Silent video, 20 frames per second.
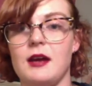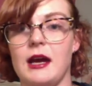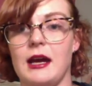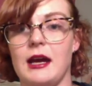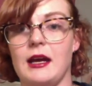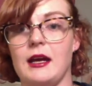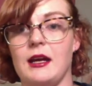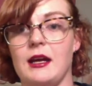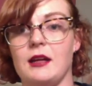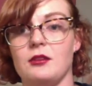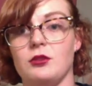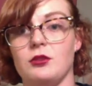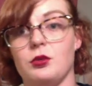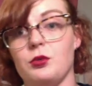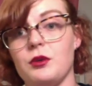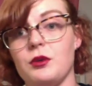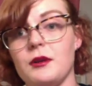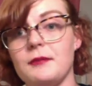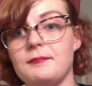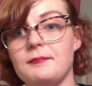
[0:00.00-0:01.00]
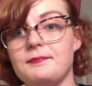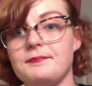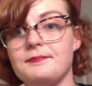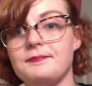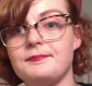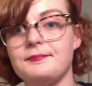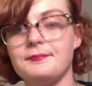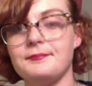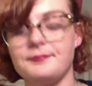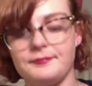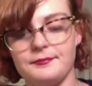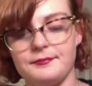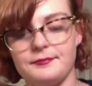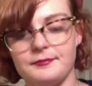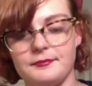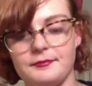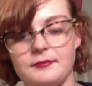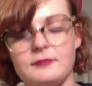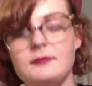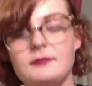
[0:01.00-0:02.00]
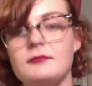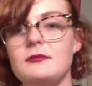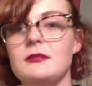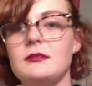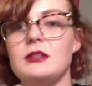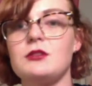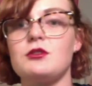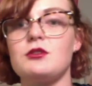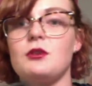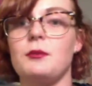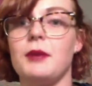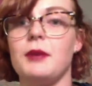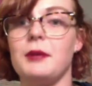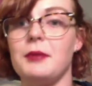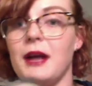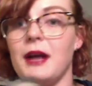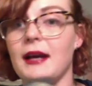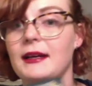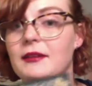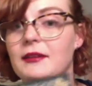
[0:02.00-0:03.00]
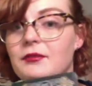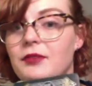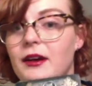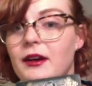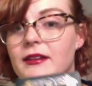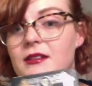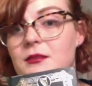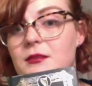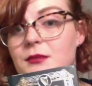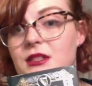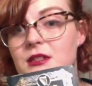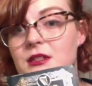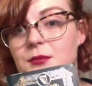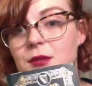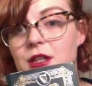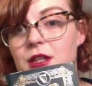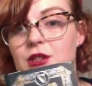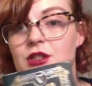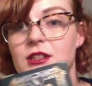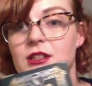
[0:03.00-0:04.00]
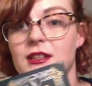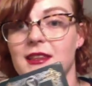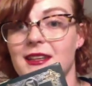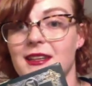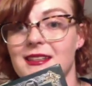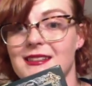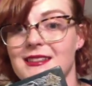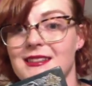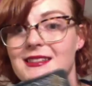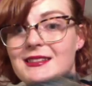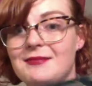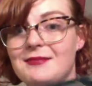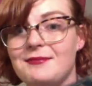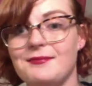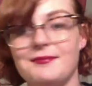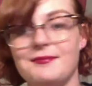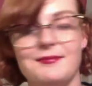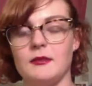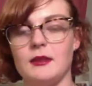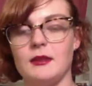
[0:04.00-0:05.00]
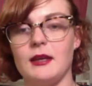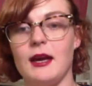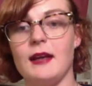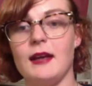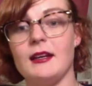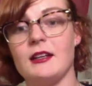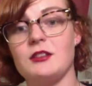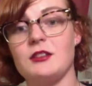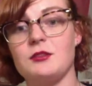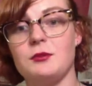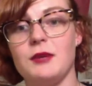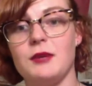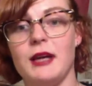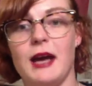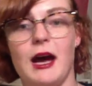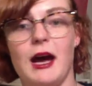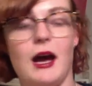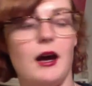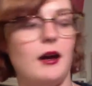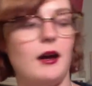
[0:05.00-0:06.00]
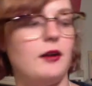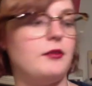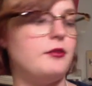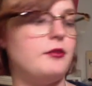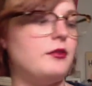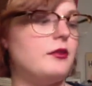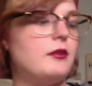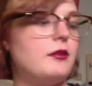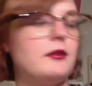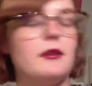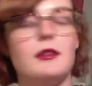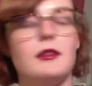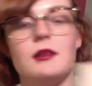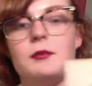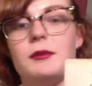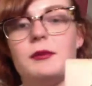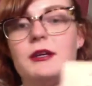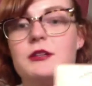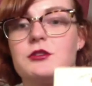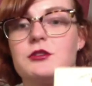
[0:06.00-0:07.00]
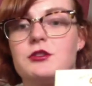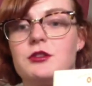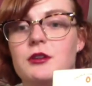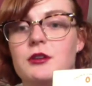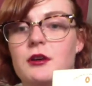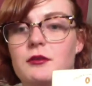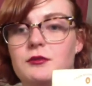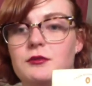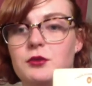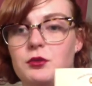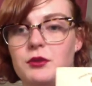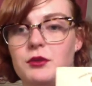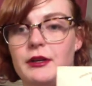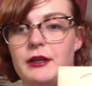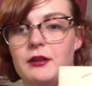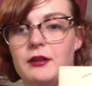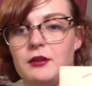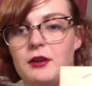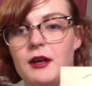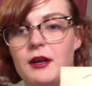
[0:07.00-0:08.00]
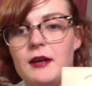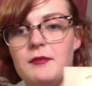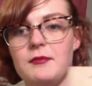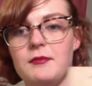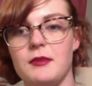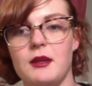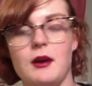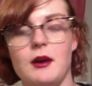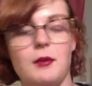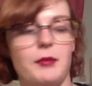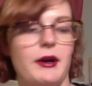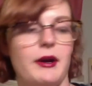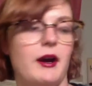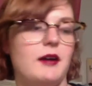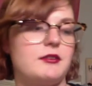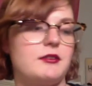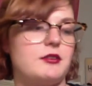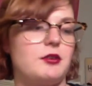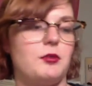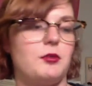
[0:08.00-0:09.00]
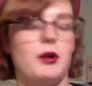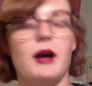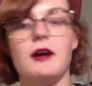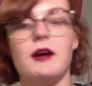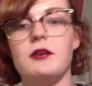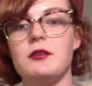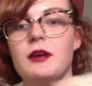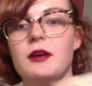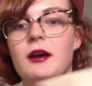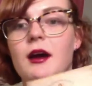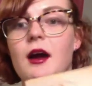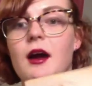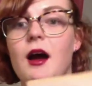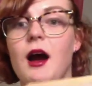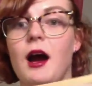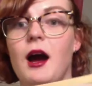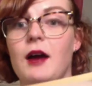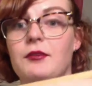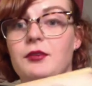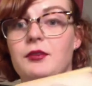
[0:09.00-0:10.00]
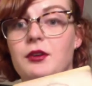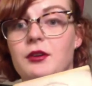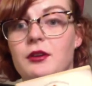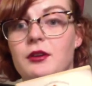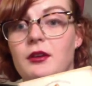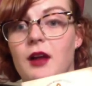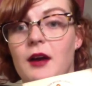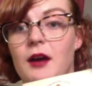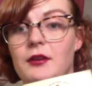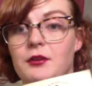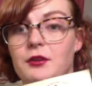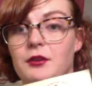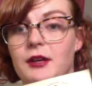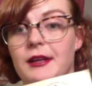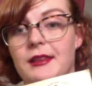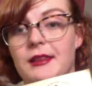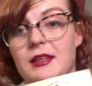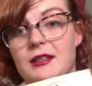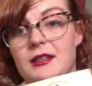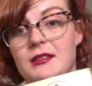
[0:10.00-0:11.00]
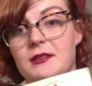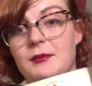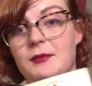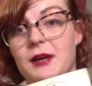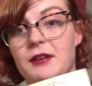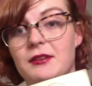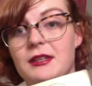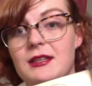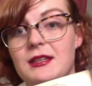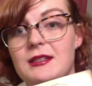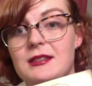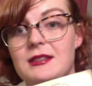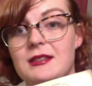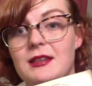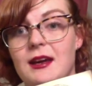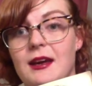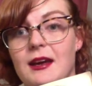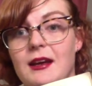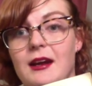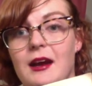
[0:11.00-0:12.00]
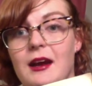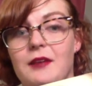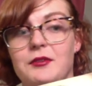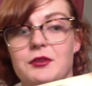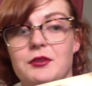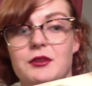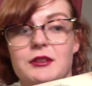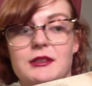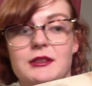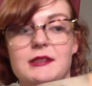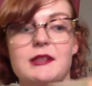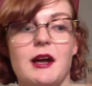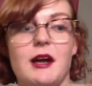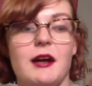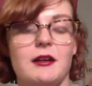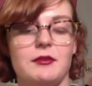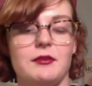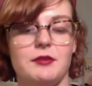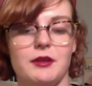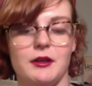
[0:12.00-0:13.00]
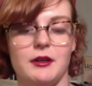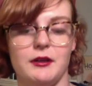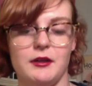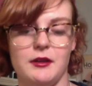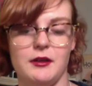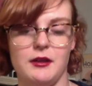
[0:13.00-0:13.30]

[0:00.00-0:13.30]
and lore. So maybe I can find some inspiration in this. And next we have The Picture of Dorian Gray by Oscar Wilde. I've heard a lot of great things about this, and I've heard it's kind of a